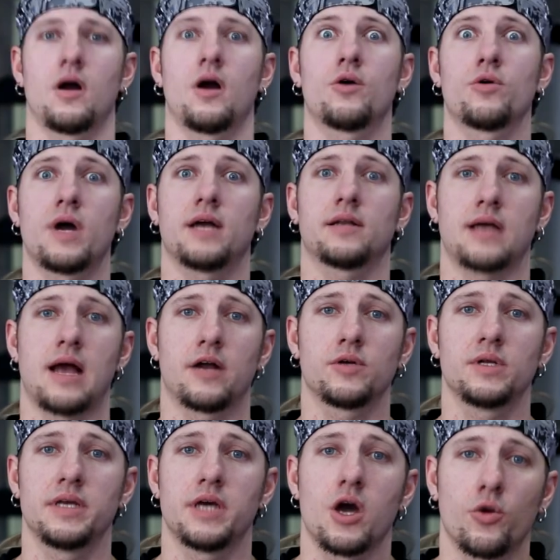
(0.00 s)
All right, I
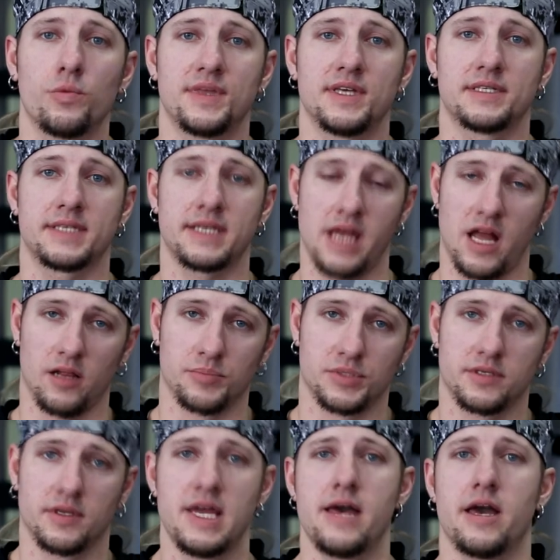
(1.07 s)
really hope this
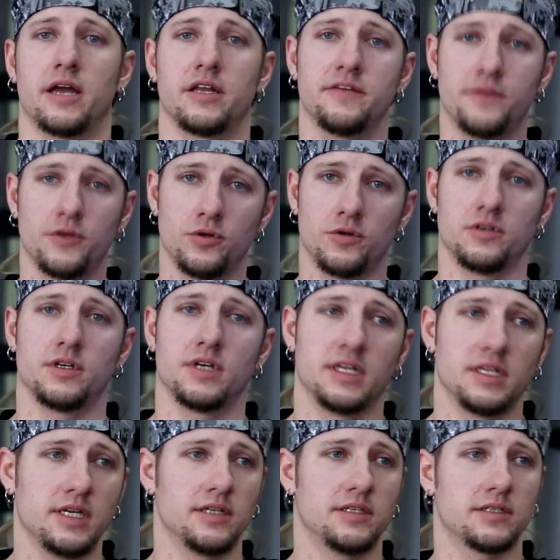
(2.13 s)
helps. And if you
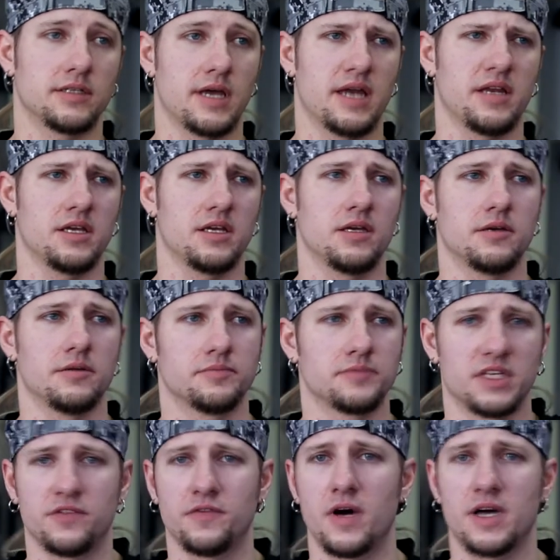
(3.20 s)
need any
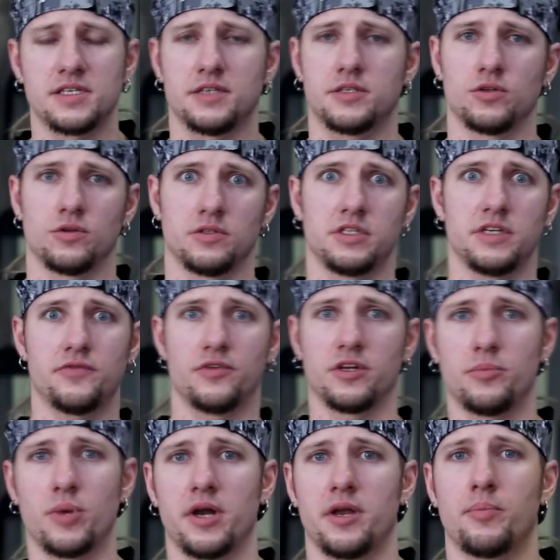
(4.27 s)
advices on
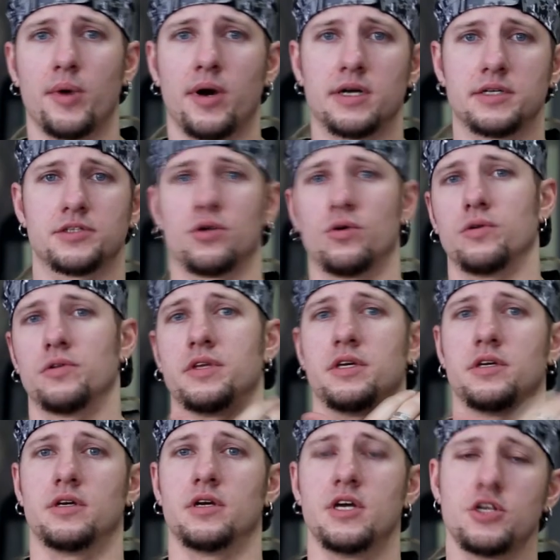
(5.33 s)
different body parts, on
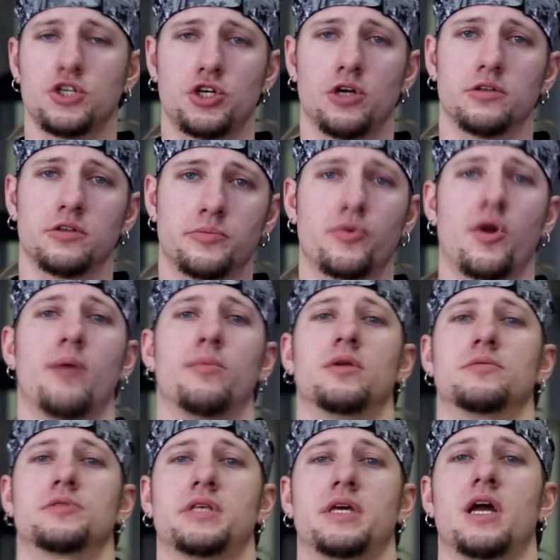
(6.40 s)
the shoulder
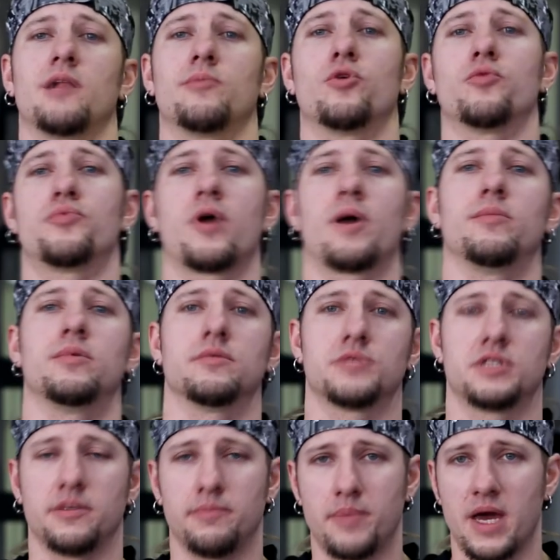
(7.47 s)
problems, the elbow
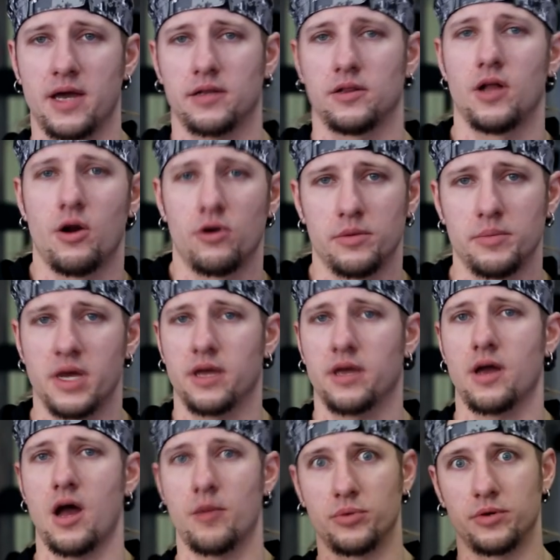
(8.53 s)
problems, the back, lower back,
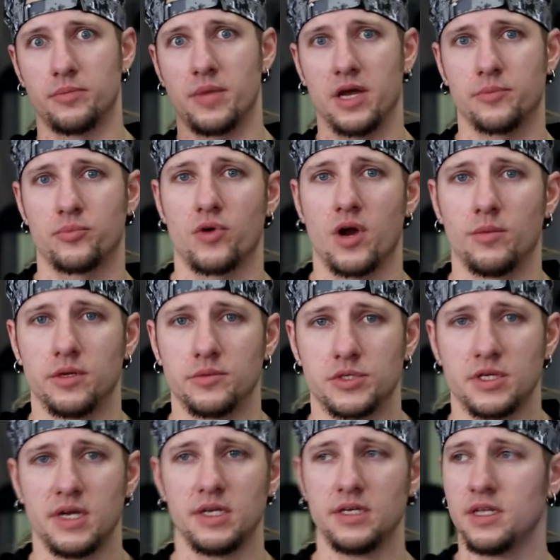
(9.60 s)
upper back
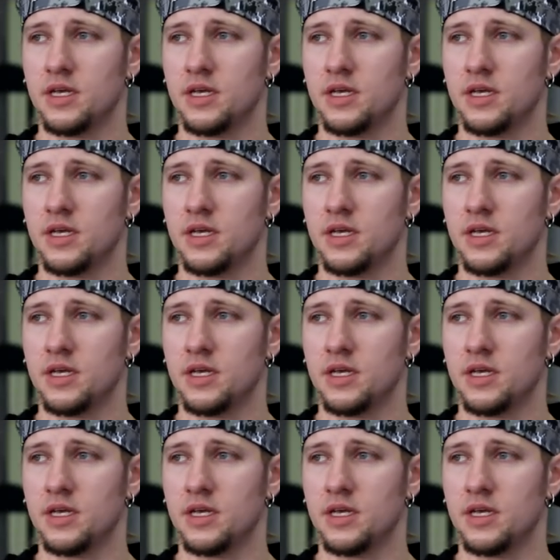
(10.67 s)
problems,